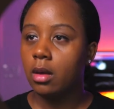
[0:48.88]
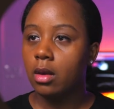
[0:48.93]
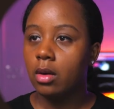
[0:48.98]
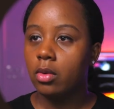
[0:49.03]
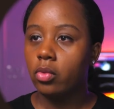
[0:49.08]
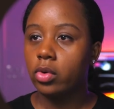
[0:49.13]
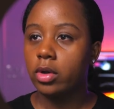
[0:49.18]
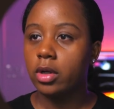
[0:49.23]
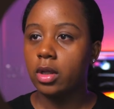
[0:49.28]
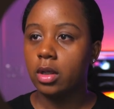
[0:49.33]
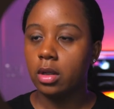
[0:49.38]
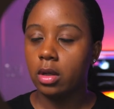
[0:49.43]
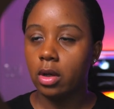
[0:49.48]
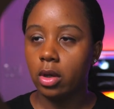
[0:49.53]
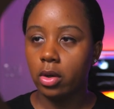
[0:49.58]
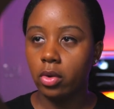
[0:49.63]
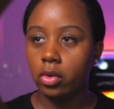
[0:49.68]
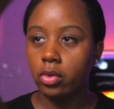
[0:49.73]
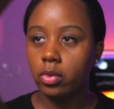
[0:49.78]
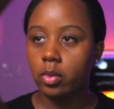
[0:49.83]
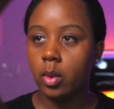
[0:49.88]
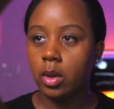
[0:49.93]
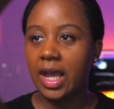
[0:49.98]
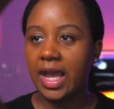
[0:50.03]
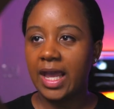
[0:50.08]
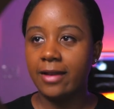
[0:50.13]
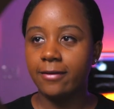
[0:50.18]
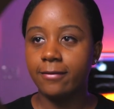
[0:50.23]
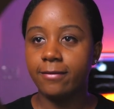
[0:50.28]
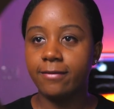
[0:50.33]
We're gonna go
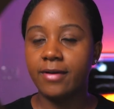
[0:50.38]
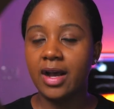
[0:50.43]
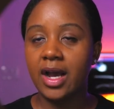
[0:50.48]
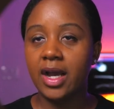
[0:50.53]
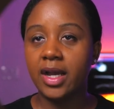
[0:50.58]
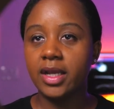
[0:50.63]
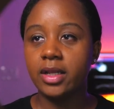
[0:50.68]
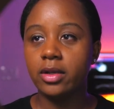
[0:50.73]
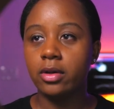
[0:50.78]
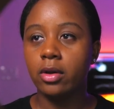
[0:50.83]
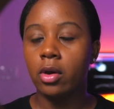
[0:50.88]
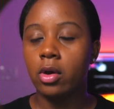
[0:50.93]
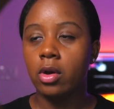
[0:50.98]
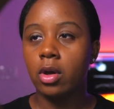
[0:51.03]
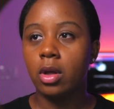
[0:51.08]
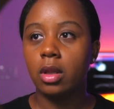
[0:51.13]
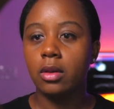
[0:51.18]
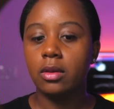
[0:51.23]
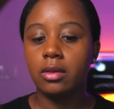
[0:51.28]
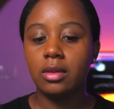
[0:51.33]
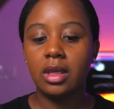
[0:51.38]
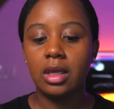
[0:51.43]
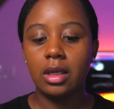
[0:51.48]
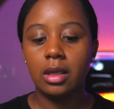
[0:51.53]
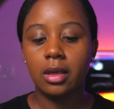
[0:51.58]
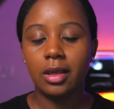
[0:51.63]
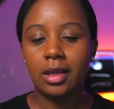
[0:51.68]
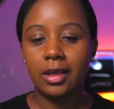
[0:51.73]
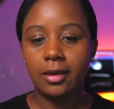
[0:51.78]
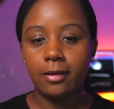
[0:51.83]
and find the
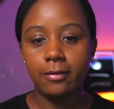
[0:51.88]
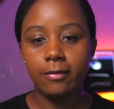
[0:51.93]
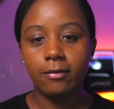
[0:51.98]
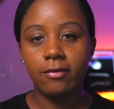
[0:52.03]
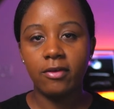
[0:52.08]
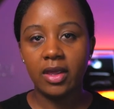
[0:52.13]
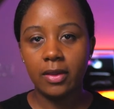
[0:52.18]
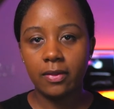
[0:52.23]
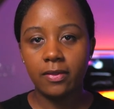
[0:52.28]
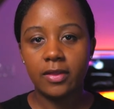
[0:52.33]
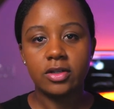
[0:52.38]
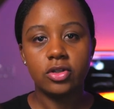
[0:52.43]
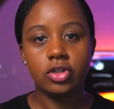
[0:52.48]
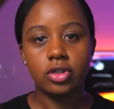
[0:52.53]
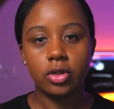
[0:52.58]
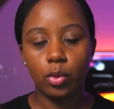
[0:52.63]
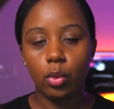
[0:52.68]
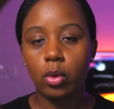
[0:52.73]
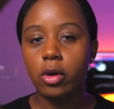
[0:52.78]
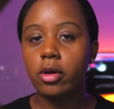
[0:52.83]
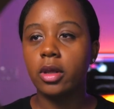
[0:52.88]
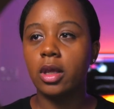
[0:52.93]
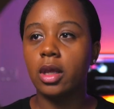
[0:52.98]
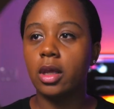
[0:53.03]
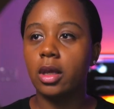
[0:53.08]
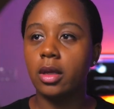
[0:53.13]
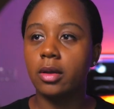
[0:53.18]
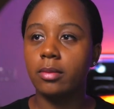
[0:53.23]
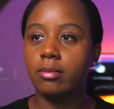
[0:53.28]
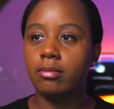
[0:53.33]
event that you're working
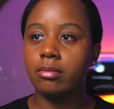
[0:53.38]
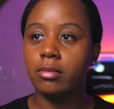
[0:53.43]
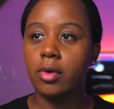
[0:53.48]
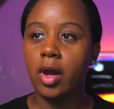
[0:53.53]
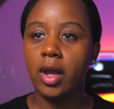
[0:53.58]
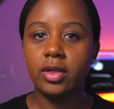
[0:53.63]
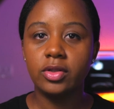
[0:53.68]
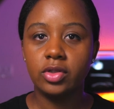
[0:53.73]
in, right?